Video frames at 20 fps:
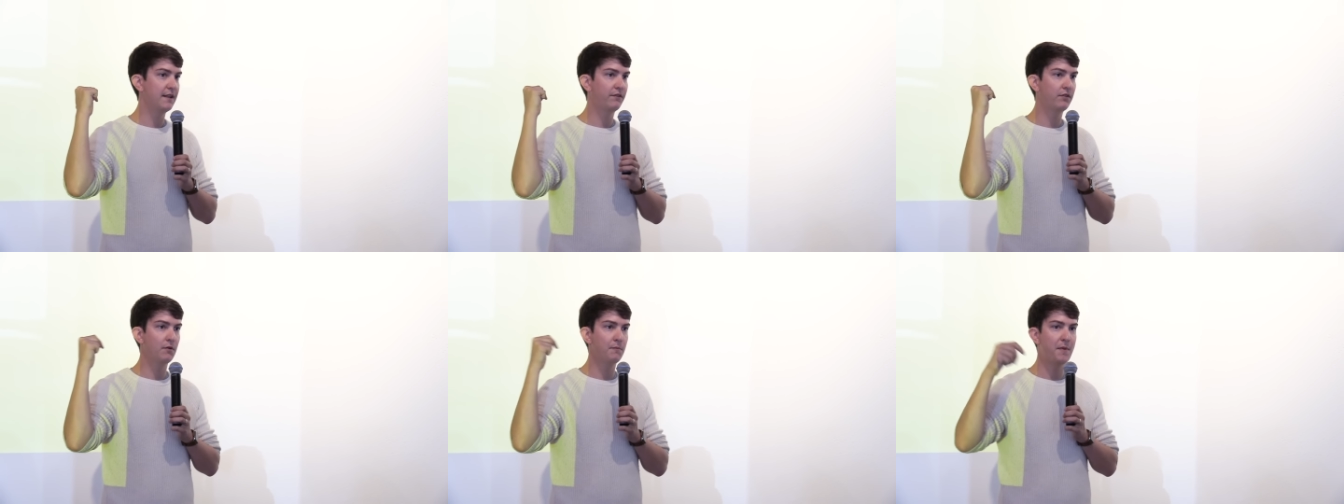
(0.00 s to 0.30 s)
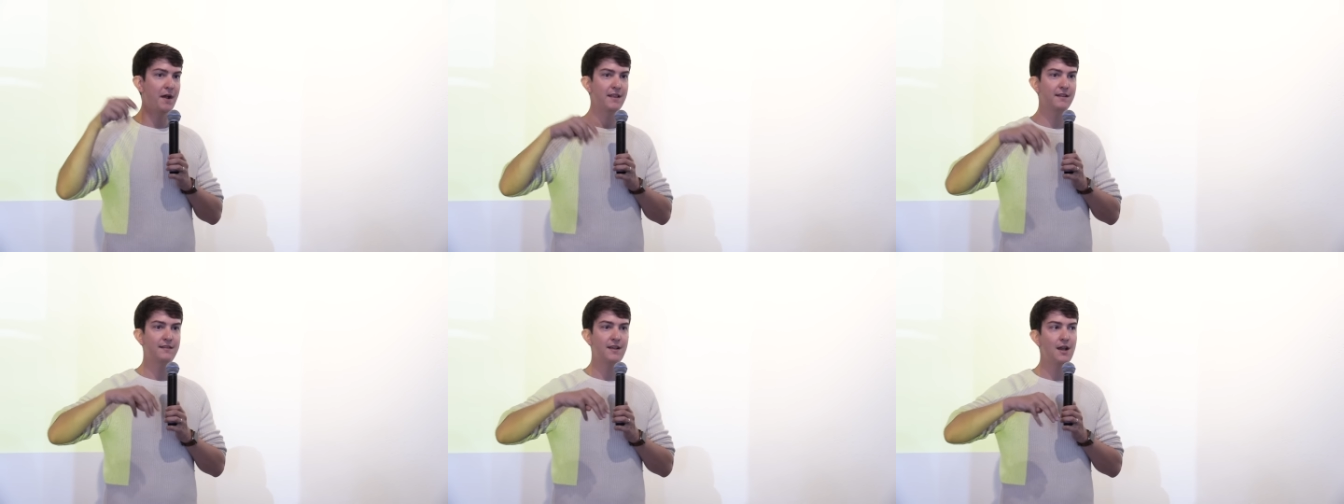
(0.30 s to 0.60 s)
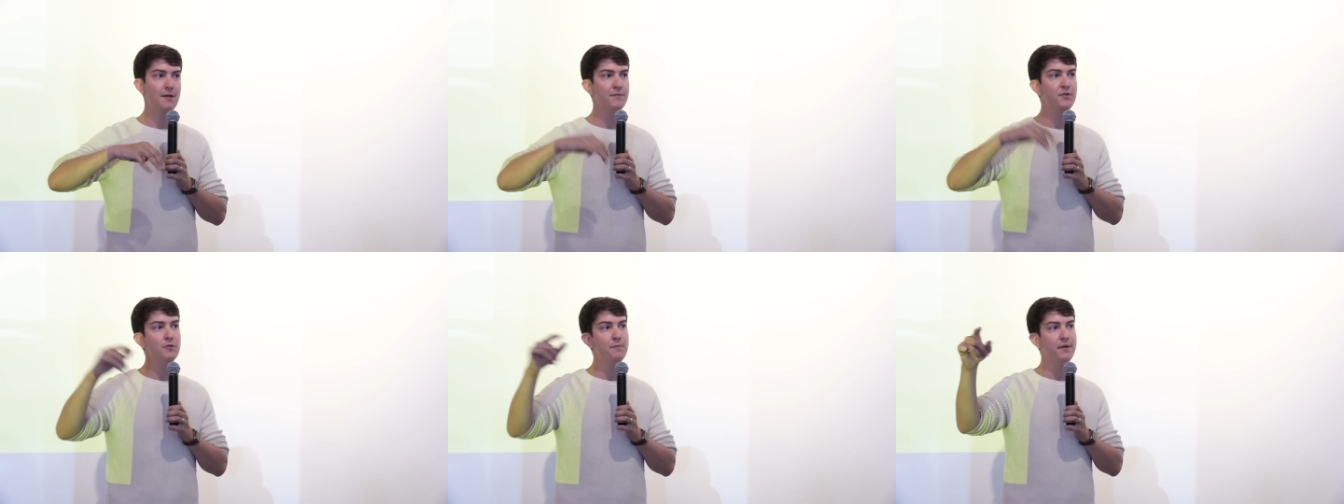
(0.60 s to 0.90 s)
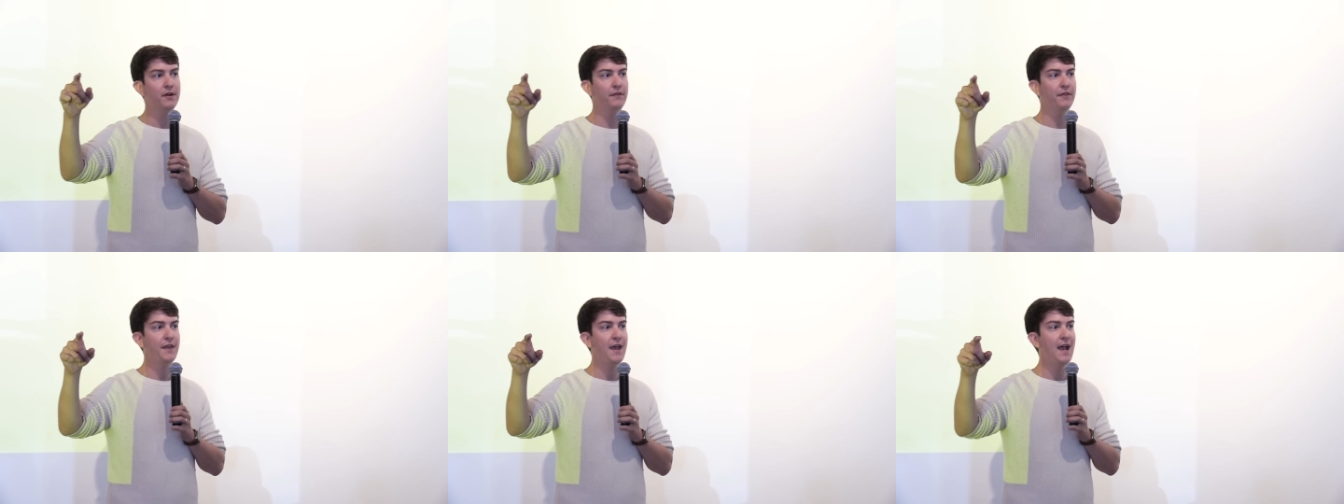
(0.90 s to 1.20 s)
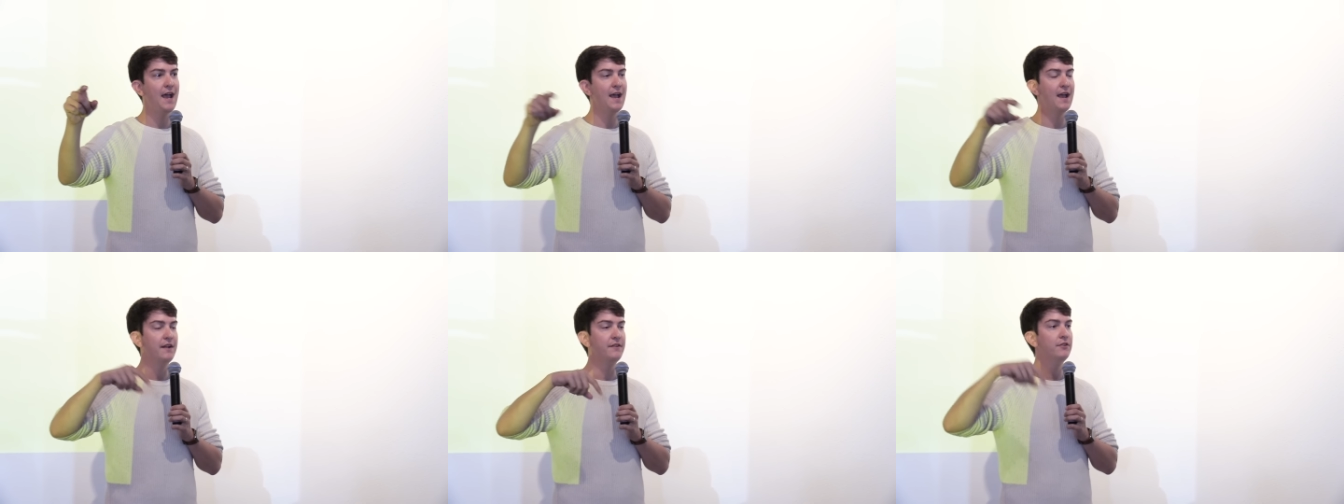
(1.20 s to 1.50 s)
And so by the time you build
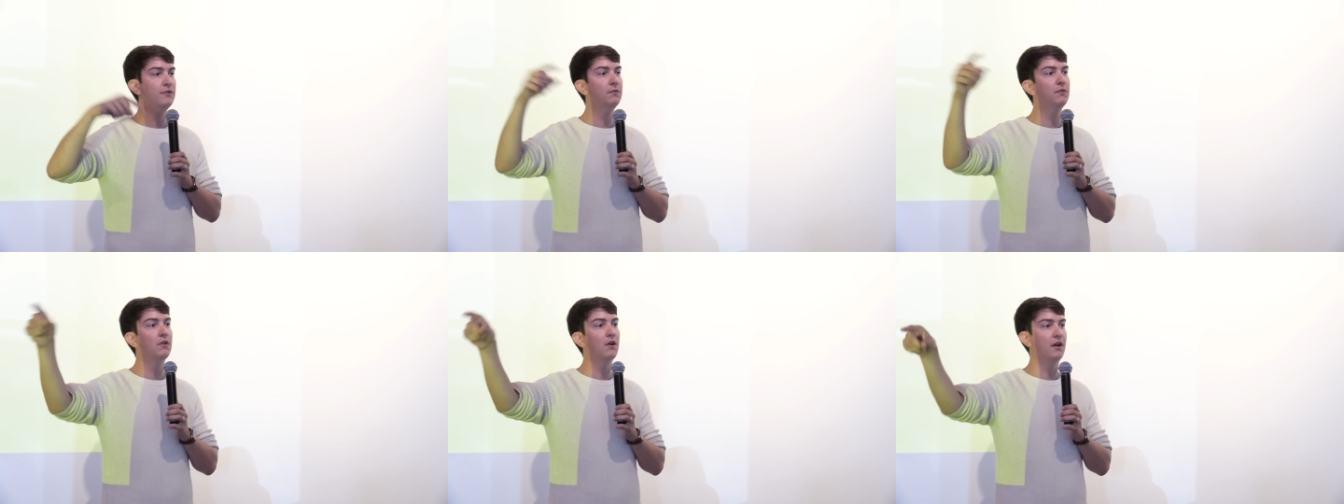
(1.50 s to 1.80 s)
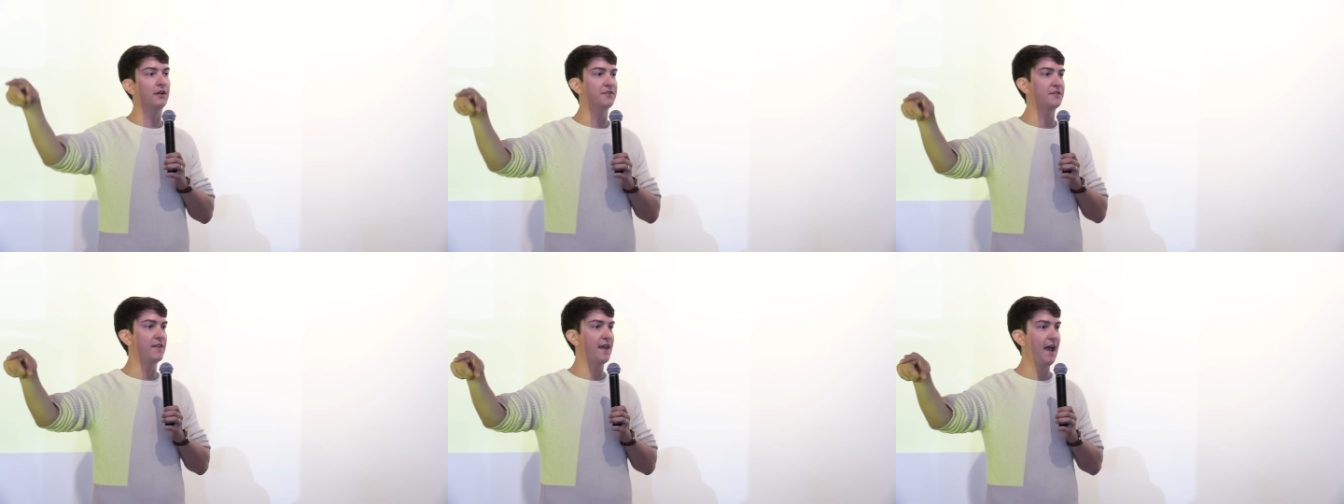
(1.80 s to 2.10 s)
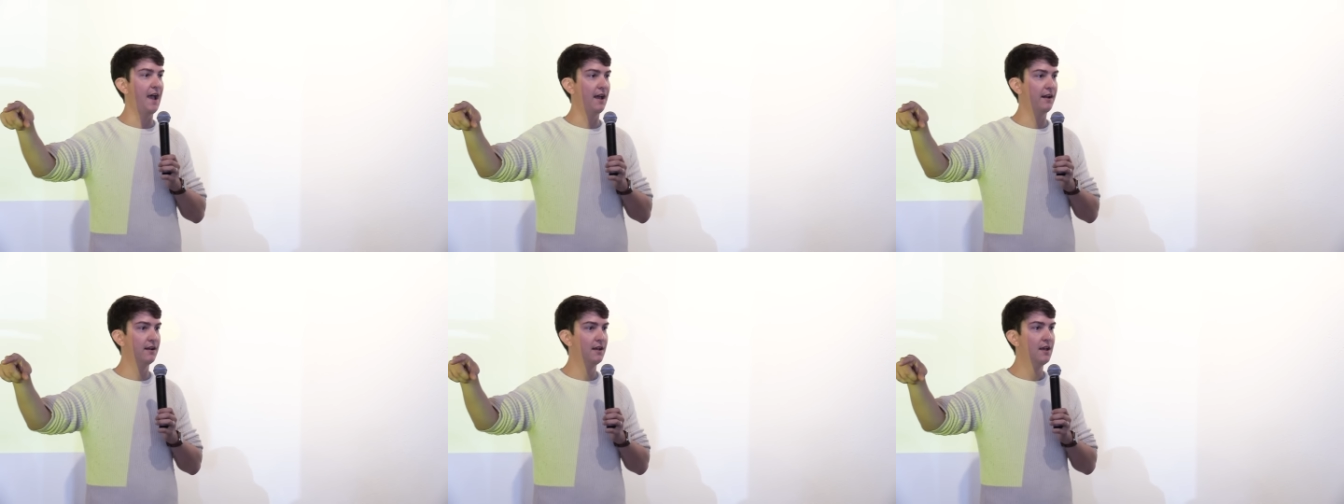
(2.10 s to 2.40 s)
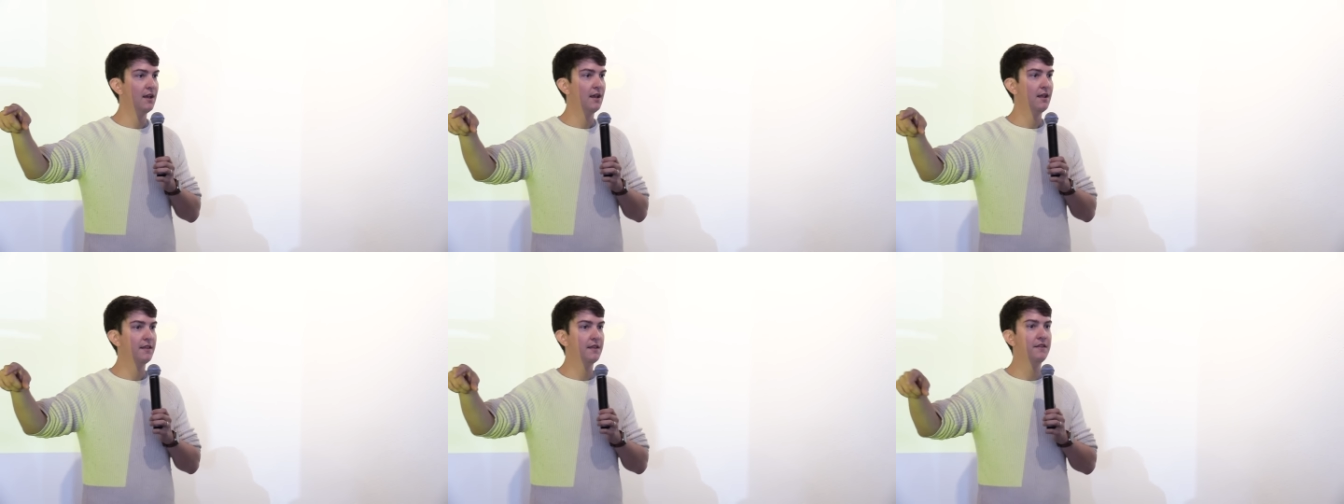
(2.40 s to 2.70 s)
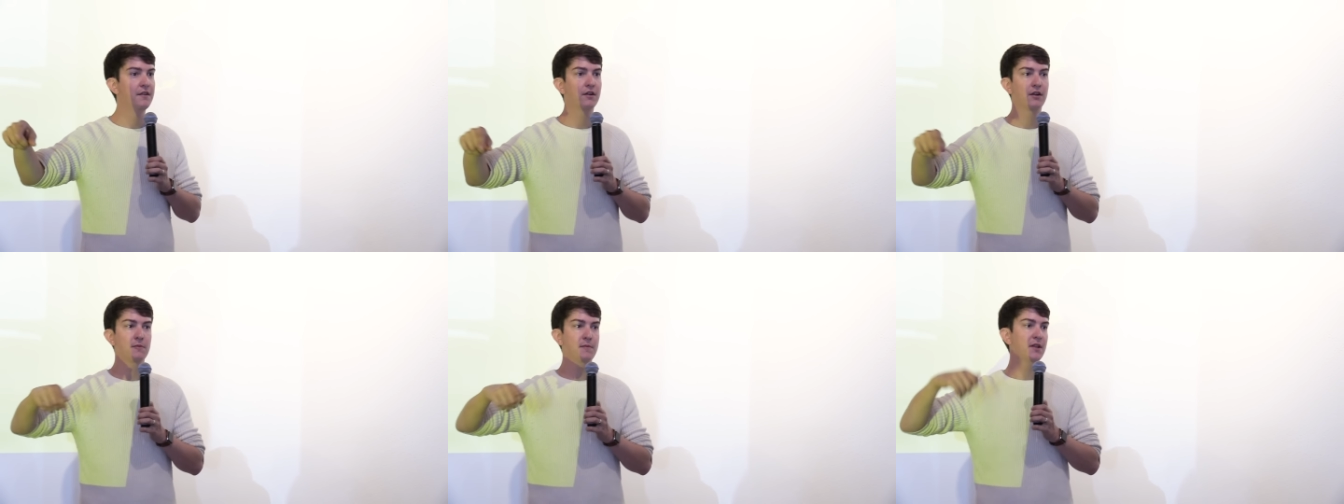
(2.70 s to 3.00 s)
that and you launch that,
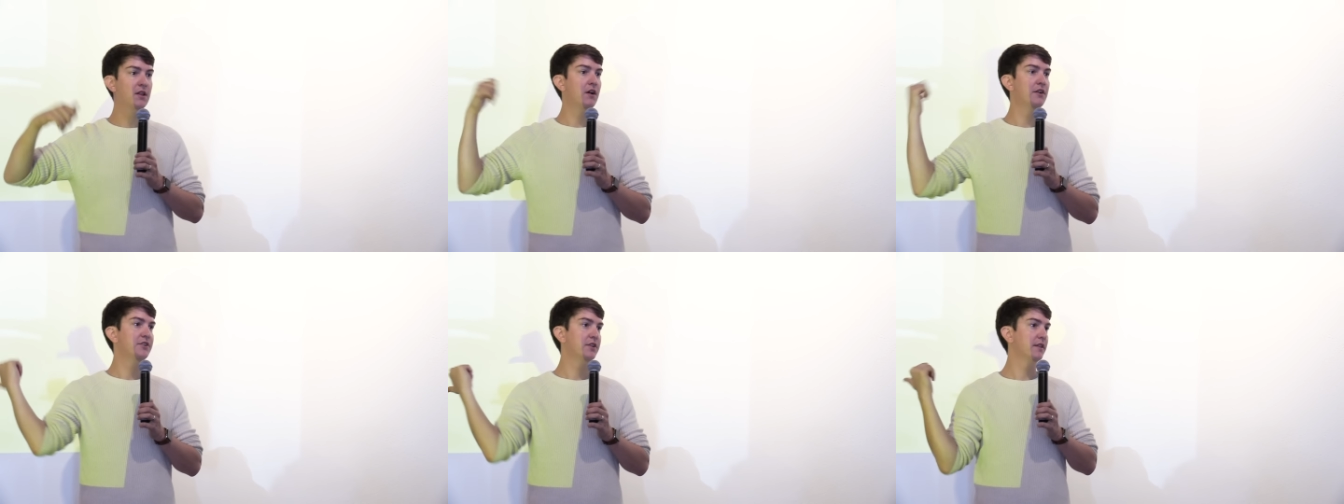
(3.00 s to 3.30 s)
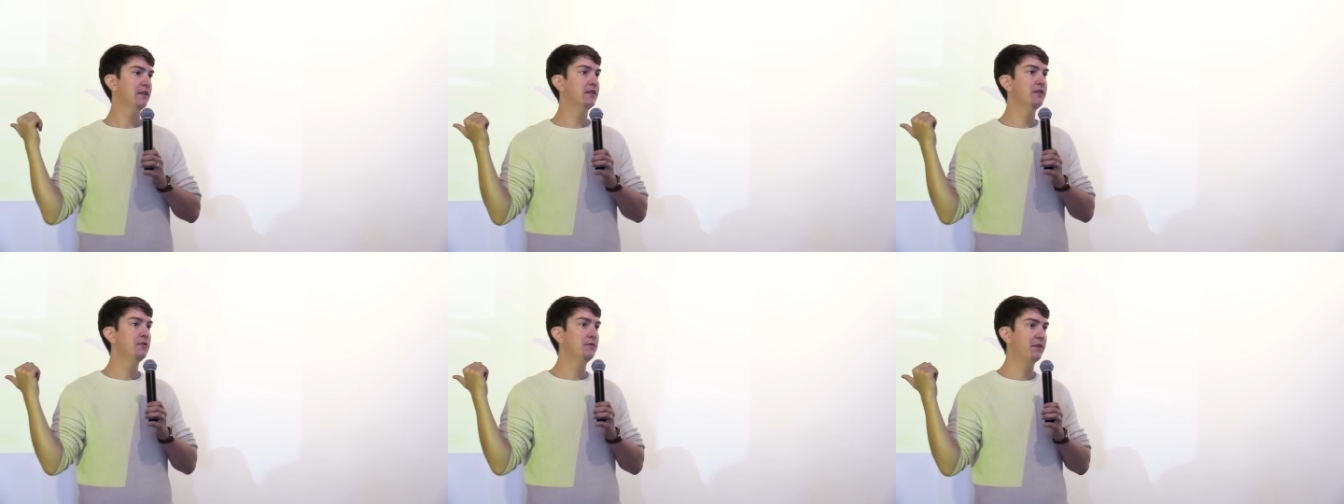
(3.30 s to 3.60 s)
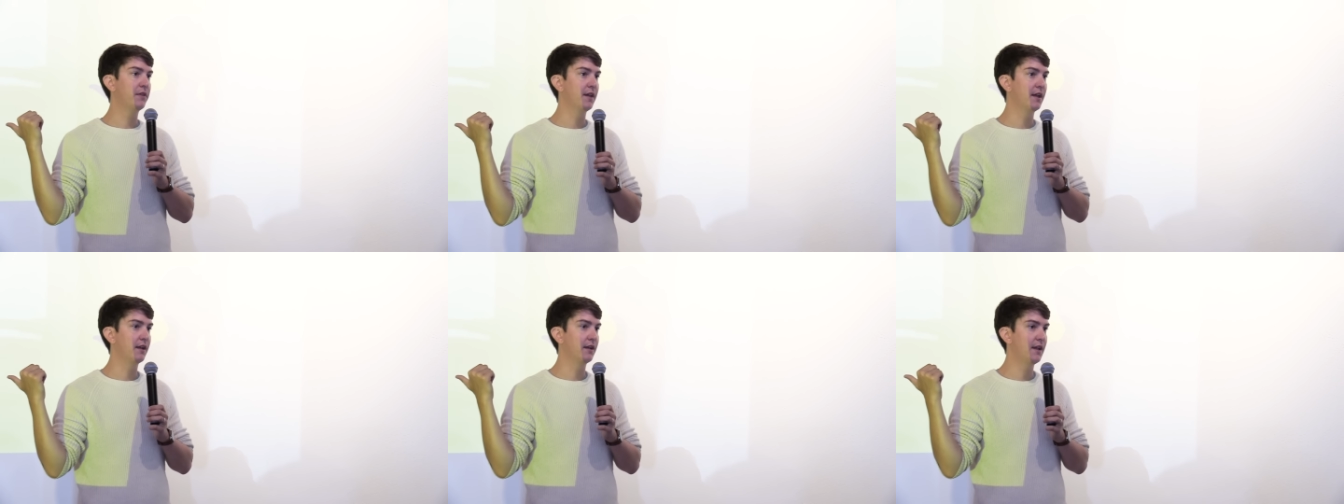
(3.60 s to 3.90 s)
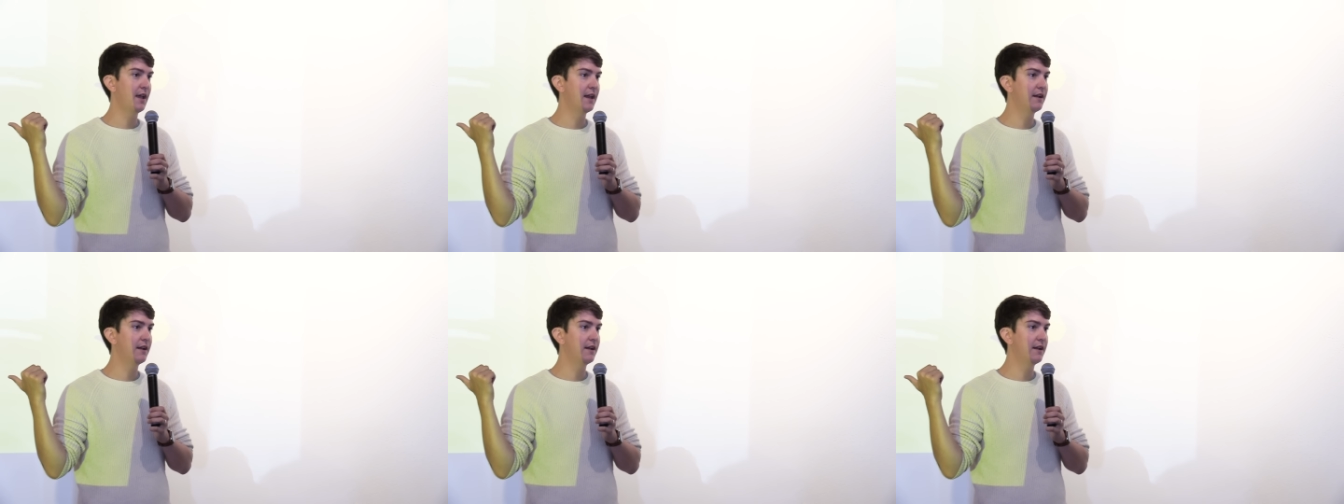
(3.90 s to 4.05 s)
then they're gonna be launching the new thing.